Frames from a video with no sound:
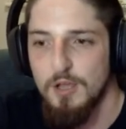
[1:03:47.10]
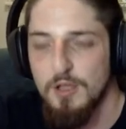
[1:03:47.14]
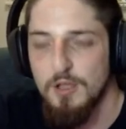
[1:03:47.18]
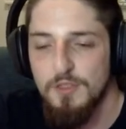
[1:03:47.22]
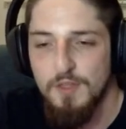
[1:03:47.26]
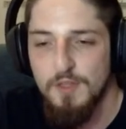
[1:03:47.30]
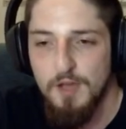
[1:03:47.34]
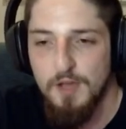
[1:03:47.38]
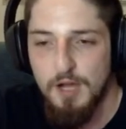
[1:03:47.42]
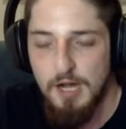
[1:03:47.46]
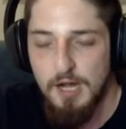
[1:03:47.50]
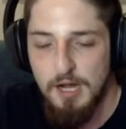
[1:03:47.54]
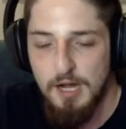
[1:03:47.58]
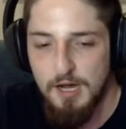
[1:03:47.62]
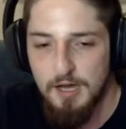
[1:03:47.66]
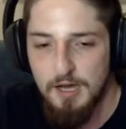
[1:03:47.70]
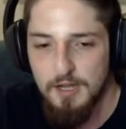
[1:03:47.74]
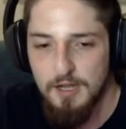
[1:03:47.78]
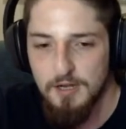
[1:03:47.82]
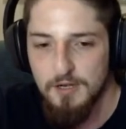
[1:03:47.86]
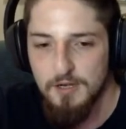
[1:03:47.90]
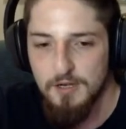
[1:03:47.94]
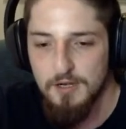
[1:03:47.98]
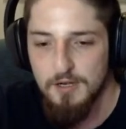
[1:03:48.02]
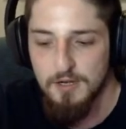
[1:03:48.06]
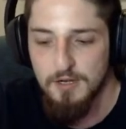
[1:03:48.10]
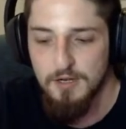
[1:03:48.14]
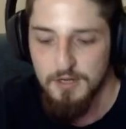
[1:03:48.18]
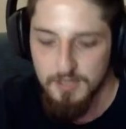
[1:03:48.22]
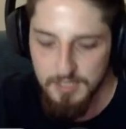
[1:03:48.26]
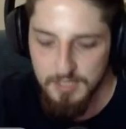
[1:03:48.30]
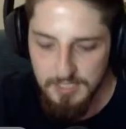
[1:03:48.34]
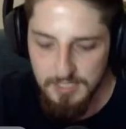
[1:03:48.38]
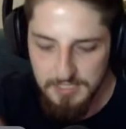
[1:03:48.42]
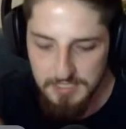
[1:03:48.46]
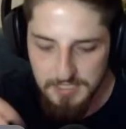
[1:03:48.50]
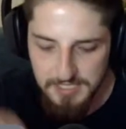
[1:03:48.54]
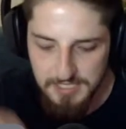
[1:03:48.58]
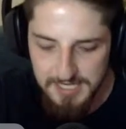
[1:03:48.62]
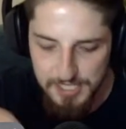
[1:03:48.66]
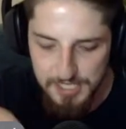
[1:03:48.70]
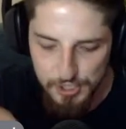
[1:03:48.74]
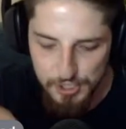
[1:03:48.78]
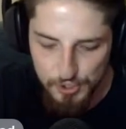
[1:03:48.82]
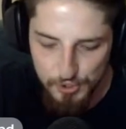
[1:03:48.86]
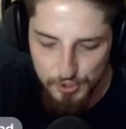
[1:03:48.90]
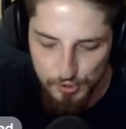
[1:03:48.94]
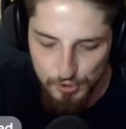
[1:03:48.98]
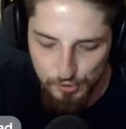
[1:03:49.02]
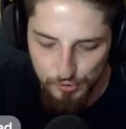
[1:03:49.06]
the art
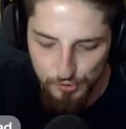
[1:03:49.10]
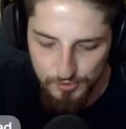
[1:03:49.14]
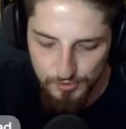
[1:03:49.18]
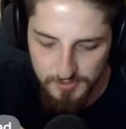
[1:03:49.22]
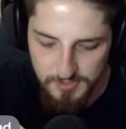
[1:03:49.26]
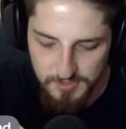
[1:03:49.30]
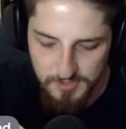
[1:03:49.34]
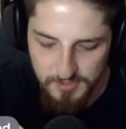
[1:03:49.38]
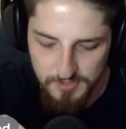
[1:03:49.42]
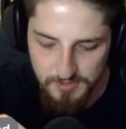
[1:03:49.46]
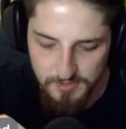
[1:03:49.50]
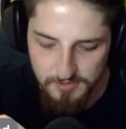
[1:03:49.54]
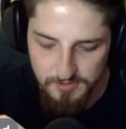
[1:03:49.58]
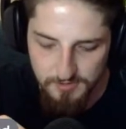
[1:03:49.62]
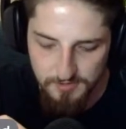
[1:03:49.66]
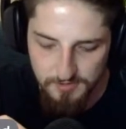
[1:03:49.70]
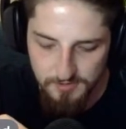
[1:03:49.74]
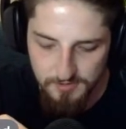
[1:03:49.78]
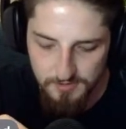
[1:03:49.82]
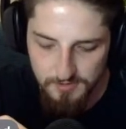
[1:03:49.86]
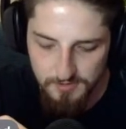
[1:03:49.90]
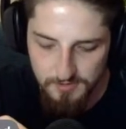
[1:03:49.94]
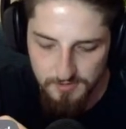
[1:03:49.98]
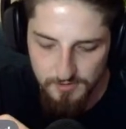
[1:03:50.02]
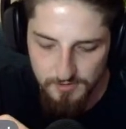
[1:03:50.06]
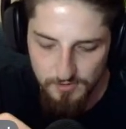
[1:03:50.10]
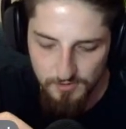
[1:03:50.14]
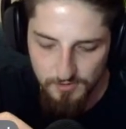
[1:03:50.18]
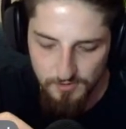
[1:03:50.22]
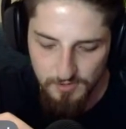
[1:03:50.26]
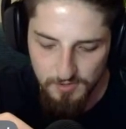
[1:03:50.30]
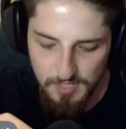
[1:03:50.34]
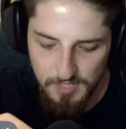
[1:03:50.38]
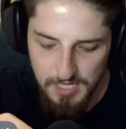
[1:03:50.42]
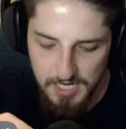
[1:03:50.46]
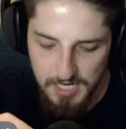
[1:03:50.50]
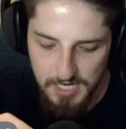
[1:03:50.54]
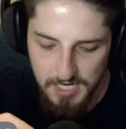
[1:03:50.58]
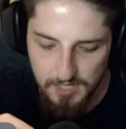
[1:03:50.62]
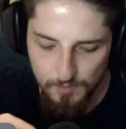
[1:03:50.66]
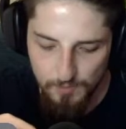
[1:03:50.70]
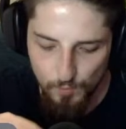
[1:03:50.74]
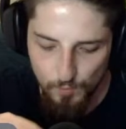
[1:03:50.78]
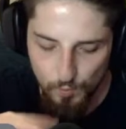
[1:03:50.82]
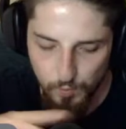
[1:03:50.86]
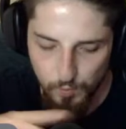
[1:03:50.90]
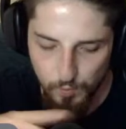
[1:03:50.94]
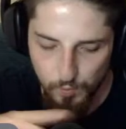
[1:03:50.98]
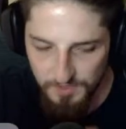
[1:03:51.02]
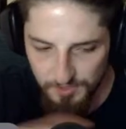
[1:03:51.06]
continues,
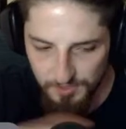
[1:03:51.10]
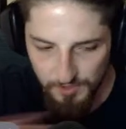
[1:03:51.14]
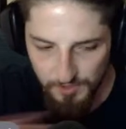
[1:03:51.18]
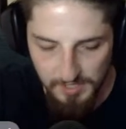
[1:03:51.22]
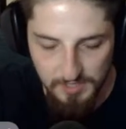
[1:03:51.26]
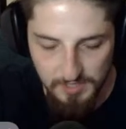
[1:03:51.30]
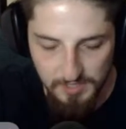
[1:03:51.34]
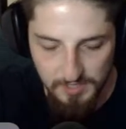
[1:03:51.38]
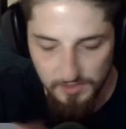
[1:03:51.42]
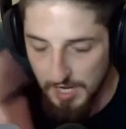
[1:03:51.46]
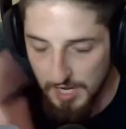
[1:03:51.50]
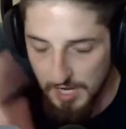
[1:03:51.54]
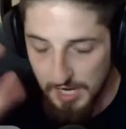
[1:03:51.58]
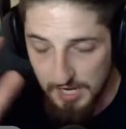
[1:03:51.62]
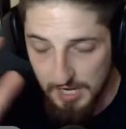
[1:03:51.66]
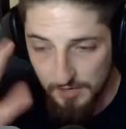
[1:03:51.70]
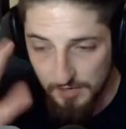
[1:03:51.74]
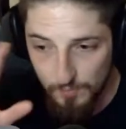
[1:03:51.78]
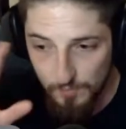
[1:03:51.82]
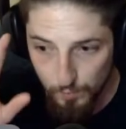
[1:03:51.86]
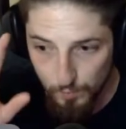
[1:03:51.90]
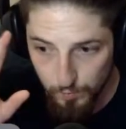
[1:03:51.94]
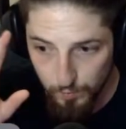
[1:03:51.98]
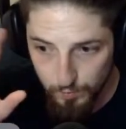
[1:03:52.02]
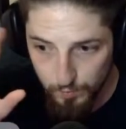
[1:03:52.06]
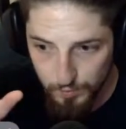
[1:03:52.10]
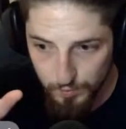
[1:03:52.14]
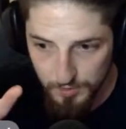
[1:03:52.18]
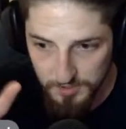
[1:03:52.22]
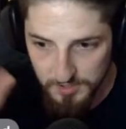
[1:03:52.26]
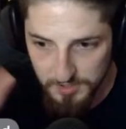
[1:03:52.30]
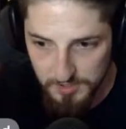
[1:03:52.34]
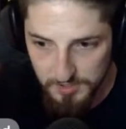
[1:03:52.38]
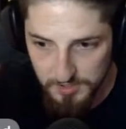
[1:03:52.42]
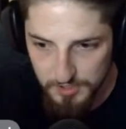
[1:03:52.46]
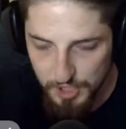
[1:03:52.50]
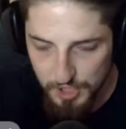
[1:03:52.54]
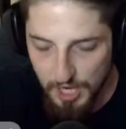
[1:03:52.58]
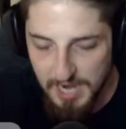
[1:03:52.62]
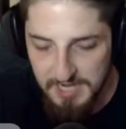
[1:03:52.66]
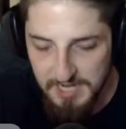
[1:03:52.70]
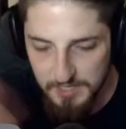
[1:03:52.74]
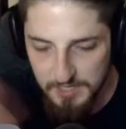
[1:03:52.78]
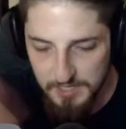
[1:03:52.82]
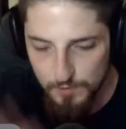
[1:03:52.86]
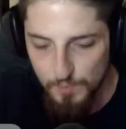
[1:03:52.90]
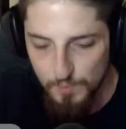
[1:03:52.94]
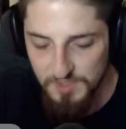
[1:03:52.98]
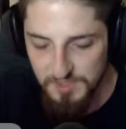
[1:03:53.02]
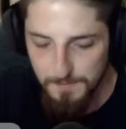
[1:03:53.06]
with like the art tied
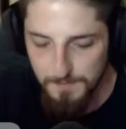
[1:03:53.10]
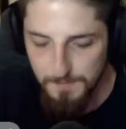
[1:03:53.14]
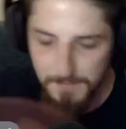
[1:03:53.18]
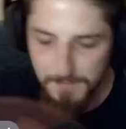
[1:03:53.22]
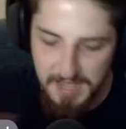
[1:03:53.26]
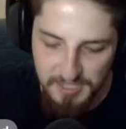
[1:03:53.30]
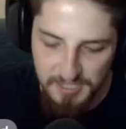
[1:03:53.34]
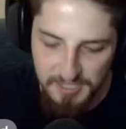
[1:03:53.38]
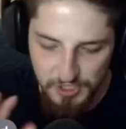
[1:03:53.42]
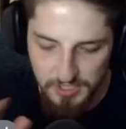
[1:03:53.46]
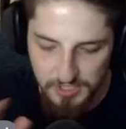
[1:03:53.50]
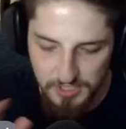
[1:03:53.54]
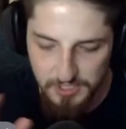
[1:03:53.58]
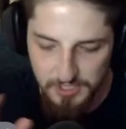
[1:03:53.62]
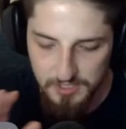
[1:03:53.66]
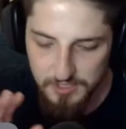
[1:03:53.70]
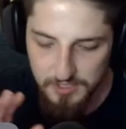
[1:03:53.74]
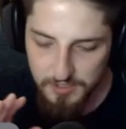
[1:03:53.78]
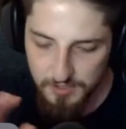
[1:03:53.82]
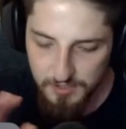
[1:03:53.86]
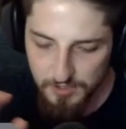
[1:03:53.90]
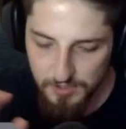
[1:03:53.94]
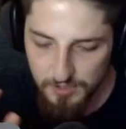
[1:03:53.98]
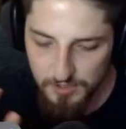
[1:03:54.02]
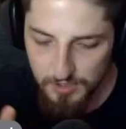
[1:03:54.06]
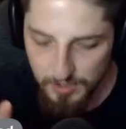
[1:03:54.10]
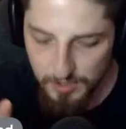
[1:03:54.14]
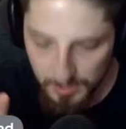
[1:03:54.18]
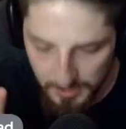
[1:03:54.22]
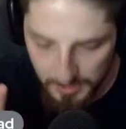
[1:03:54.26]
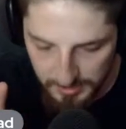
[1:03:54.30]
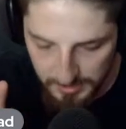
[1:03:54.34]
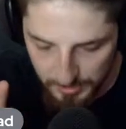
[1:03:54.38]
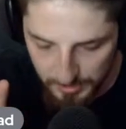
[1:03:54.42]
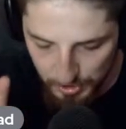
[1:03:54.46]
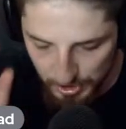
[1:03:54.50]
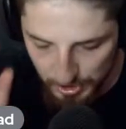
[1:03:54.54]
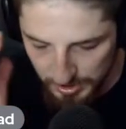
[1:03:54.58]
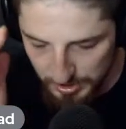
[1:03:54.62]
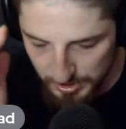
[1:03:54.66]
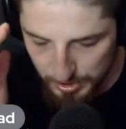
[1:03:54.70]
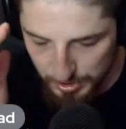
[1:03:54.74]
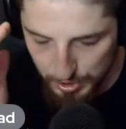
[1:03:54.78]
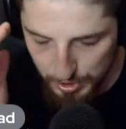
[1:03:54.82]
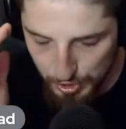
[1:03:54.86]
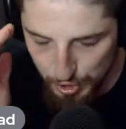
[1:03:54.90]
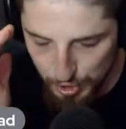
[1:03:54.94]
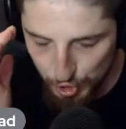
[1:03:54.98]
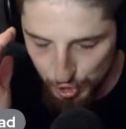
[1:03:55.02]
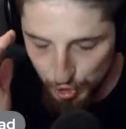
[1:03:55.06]
in with the magic, is just
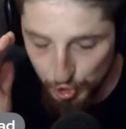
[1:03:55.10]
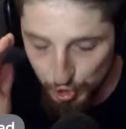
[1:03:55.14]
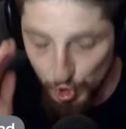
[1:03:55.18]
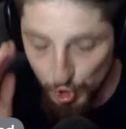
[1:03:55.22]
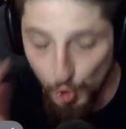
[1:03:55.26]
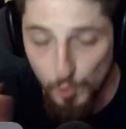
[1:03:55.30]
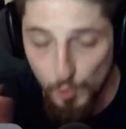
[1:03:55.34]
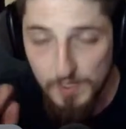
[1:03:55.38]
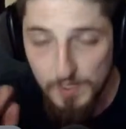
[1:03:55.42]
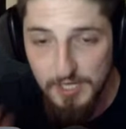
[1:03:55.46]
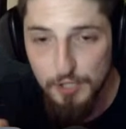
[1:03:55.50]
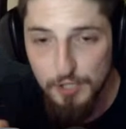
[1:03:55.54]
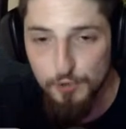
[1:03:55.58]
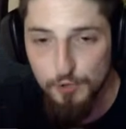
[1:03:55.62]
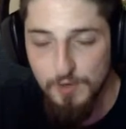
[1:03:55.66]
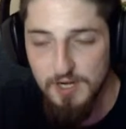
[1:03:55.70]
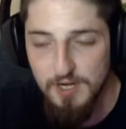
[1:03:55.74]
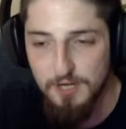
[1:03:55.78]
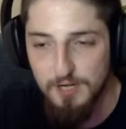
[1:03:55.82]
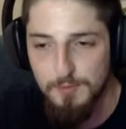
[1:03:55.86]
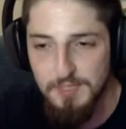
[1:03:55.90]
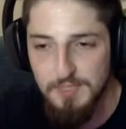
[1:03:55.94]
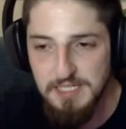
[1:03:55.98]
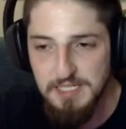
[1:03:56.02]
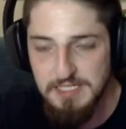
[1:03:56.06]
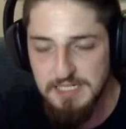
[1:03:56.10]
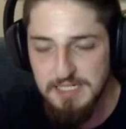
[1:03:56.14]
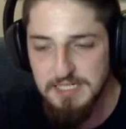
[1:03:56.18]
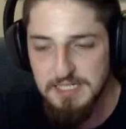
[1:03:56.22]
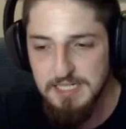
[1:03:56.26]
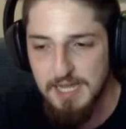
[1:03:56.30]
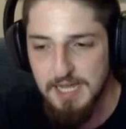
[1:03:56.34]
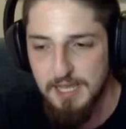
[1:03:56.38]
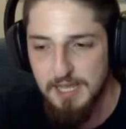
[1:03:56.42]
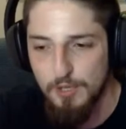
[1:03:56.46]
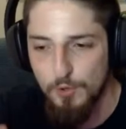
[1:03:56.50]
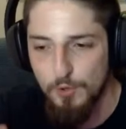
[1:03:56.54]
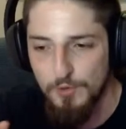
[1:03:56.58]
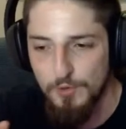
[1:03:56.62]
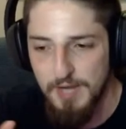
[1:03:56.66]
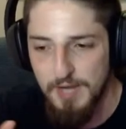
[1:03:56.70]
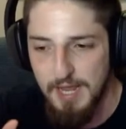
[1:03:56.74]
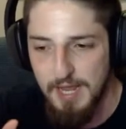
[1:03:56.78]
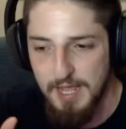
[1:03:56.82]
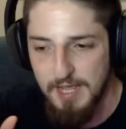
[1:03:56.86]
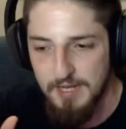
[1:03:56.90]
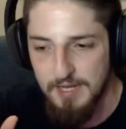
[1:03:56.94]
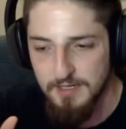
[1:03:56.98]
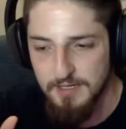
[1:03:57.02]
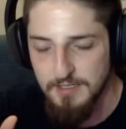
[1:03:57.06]
so incredibly detailed
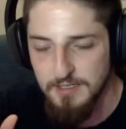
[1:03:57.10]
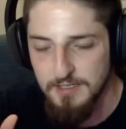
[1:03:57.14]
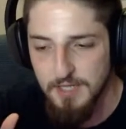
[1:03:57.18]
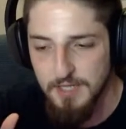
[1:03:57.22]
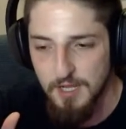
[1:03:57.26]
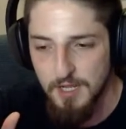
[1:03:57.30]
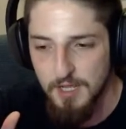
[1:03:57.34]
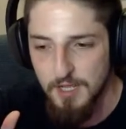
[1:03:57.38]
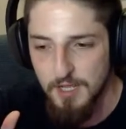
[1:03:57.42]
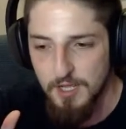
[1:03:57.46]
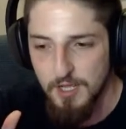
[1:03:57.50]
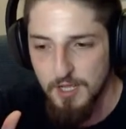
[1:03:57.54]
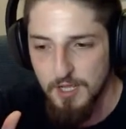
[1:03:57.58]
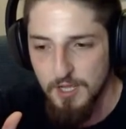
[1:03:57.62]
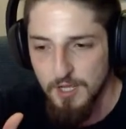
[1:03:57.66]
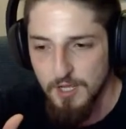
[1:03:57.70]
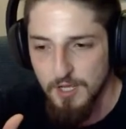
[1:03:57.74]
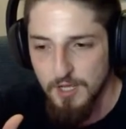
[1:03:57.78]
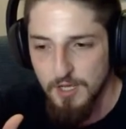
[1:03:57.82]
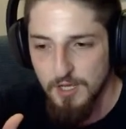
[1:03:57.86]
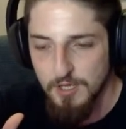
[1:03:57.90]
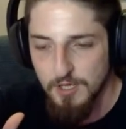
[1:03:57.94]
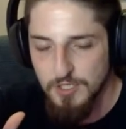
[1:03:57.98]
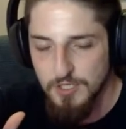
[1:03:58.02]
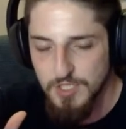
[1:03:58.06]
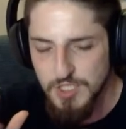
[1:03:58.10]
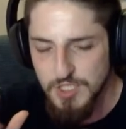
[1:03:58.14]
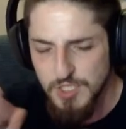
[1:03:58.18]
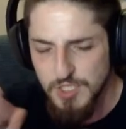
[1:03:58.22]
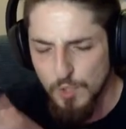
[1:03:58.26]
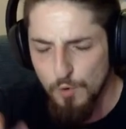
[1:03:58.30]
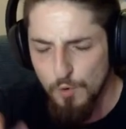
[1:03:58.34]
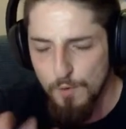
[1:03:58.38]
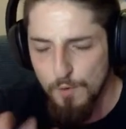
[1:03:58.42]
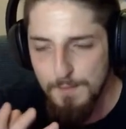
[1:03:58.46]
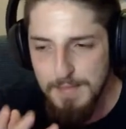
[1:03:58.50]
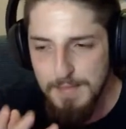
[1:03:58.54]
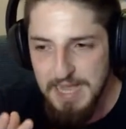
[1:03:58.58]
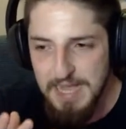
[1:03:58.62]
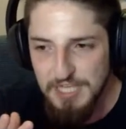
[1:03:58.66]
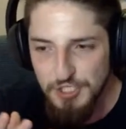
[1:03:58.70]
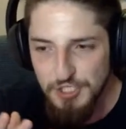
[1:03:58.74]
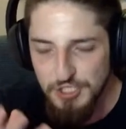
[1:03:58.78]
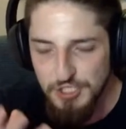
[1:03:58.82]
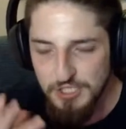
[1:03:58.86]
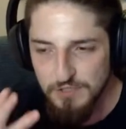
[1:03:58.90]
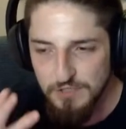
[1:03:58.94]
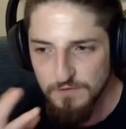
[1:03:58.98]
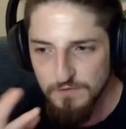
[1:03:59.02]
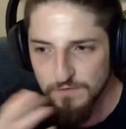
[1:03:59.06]
and so
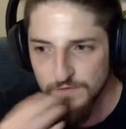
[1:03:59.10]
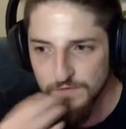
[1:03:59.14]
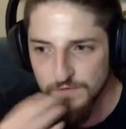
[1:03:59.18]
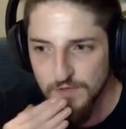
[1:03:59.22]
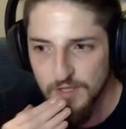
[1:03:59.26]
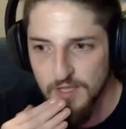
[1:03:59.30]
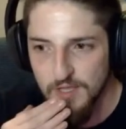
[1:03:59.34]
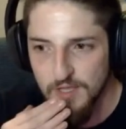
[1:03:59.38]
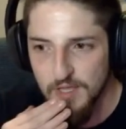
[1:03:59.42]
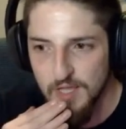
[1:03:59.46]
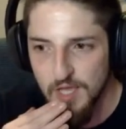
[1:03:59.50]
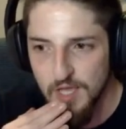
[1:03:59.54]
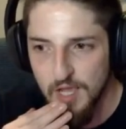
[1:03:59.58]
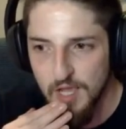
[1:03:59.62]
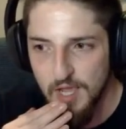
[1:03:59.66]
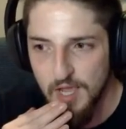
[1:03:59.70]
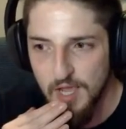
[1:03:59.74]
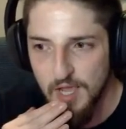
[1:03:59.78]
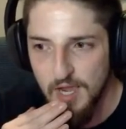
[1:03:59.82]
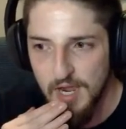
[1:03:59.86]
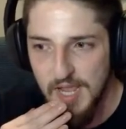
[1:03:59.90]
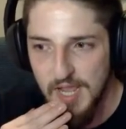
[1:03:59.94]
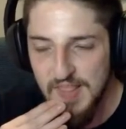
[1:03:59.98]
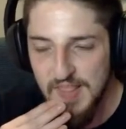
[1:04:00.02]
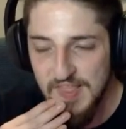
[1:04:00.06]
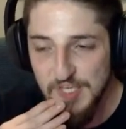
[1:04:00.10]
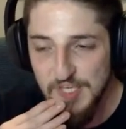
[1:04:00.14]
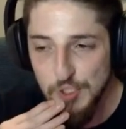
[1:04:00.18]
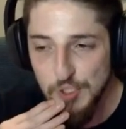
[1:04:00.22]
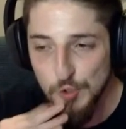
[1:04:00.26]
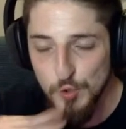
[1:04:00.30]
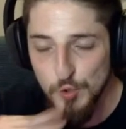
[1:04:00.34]
imaginative. And then you